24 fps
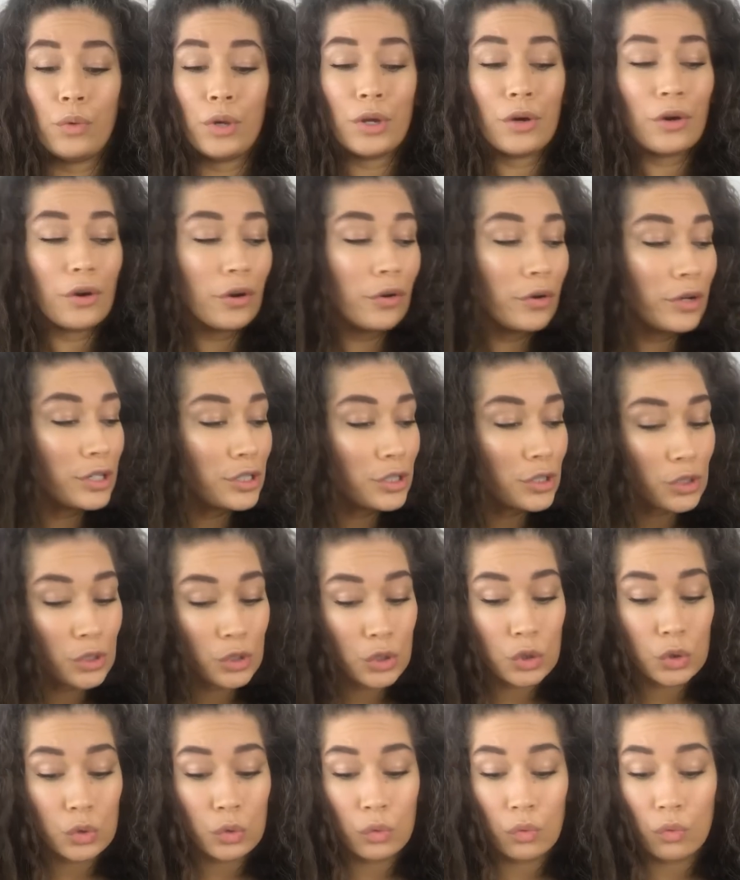We are going to
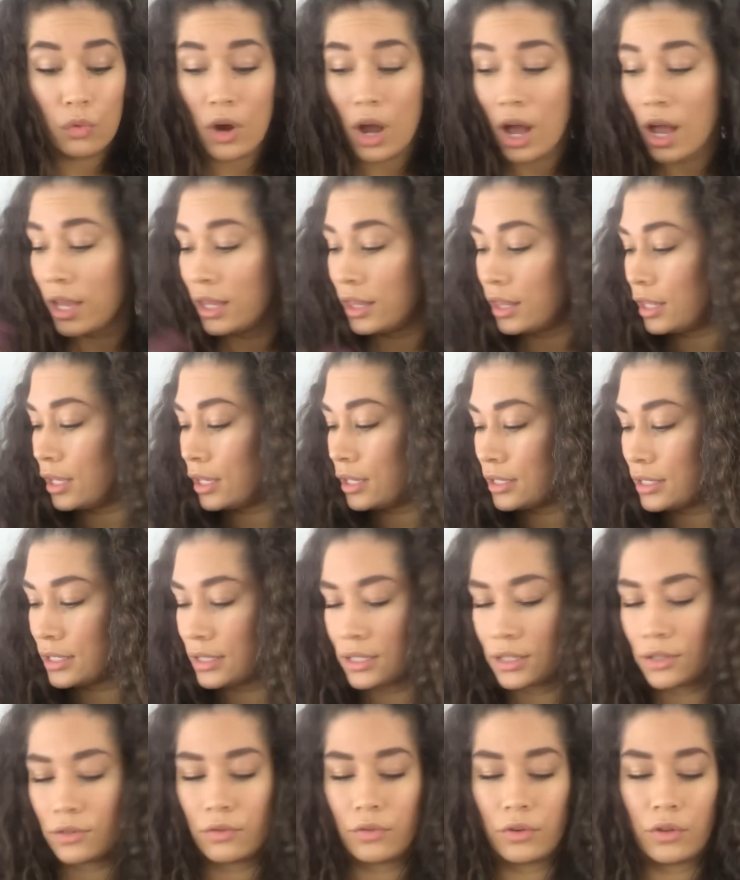try
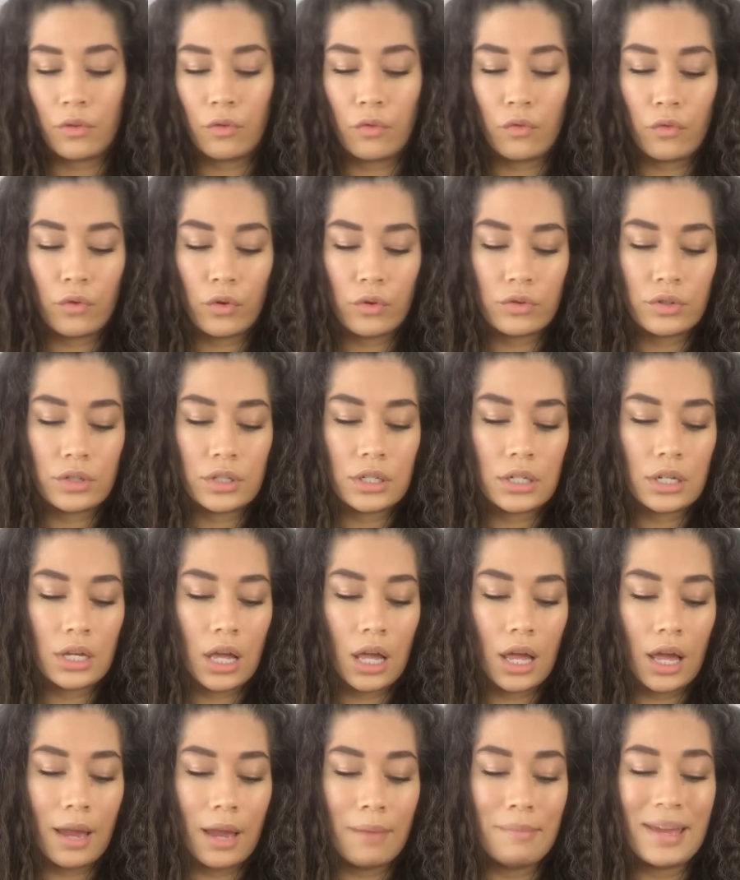this for the first
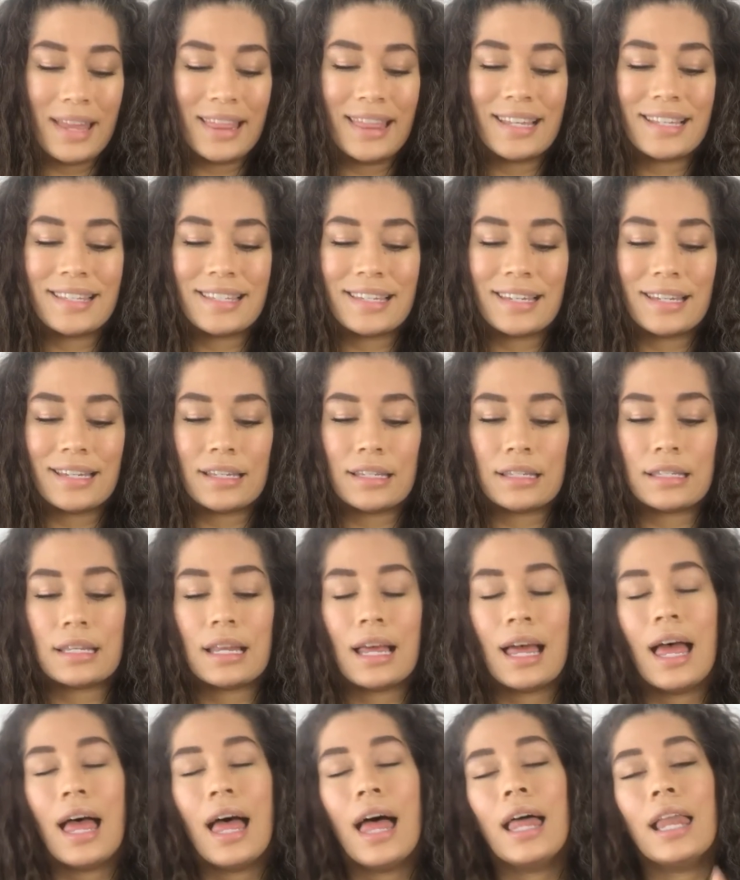time, and this is
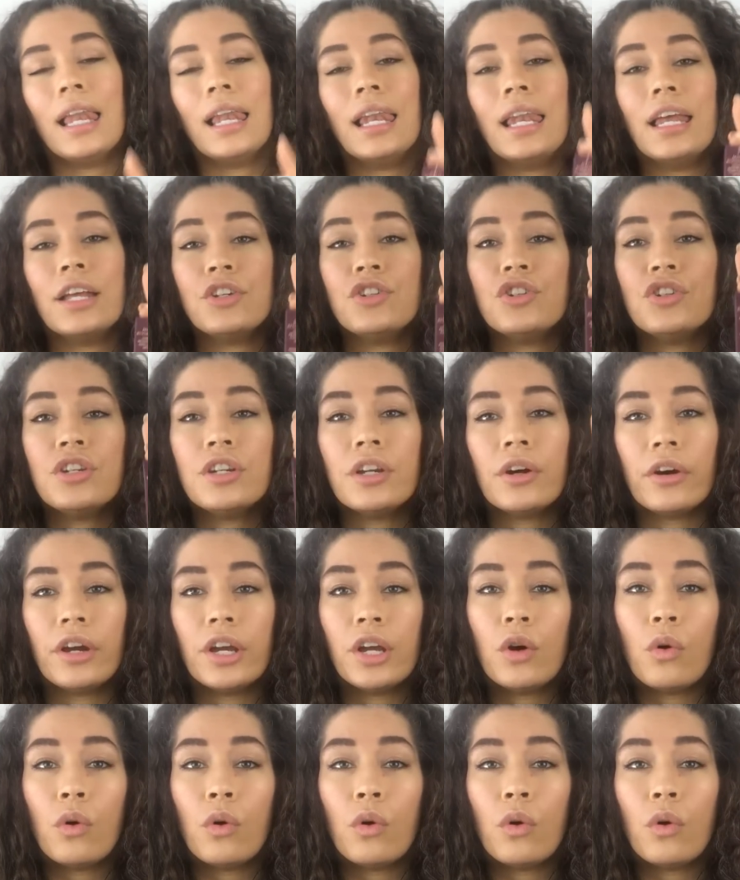Legendary